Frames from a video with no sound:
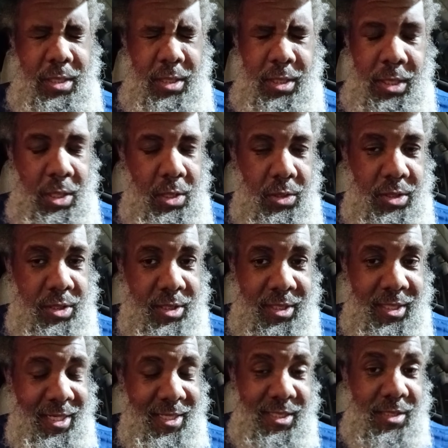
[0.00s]
you're
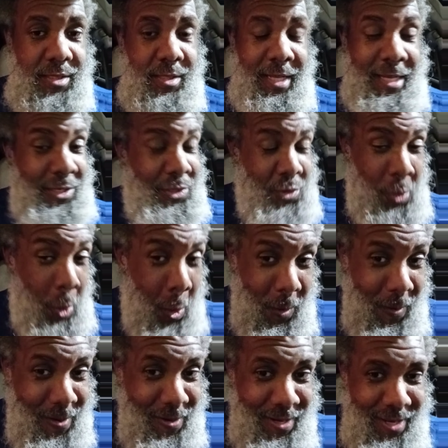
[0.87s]
just
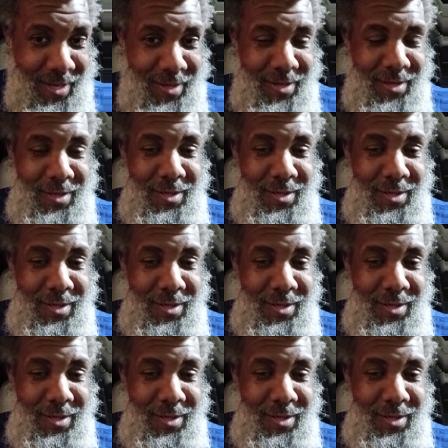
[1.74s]
ignoring it,